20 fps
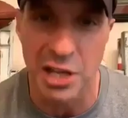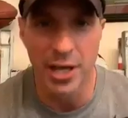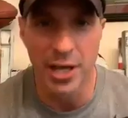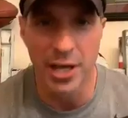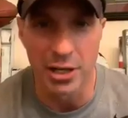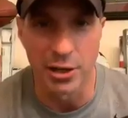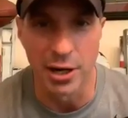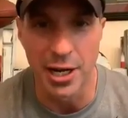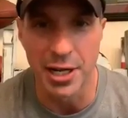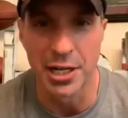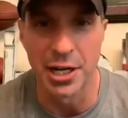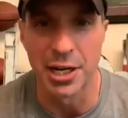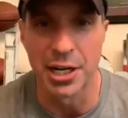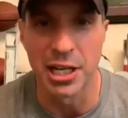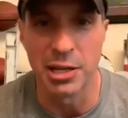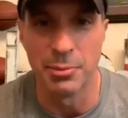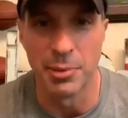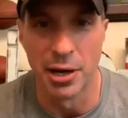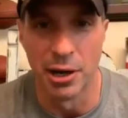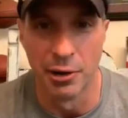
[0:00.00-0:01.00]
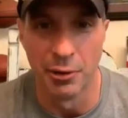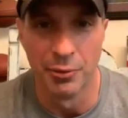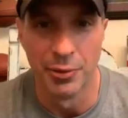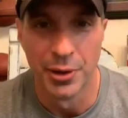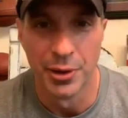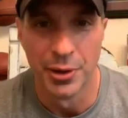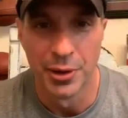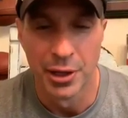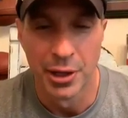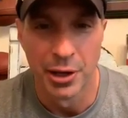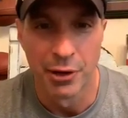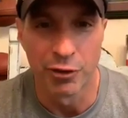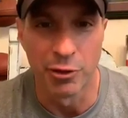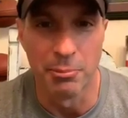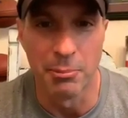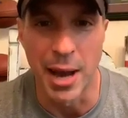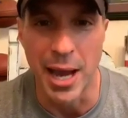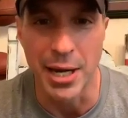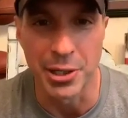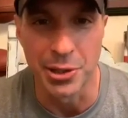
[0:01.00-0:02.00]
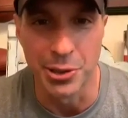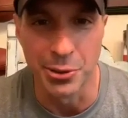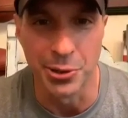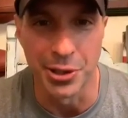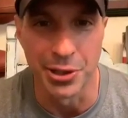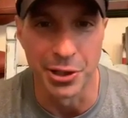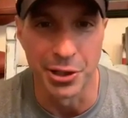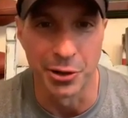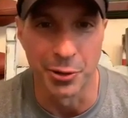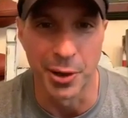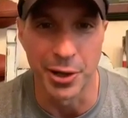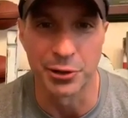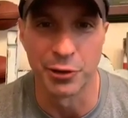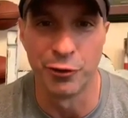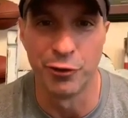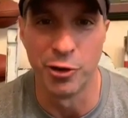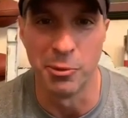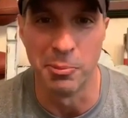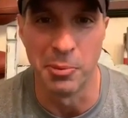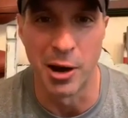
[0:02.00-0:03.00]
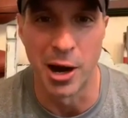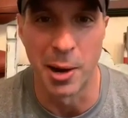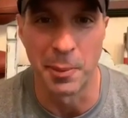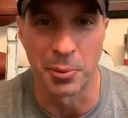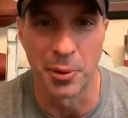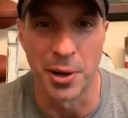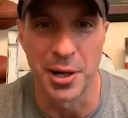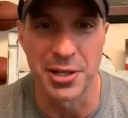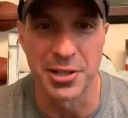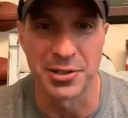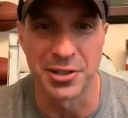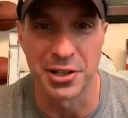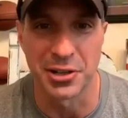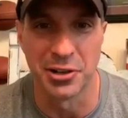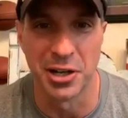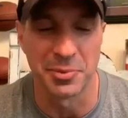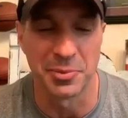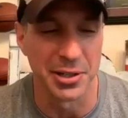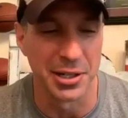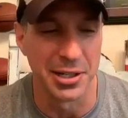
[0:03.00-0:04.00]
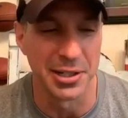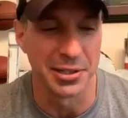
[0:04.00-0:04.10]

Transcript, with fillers: later, I get an email from Mike Dewey, the director of football operations at Clemson.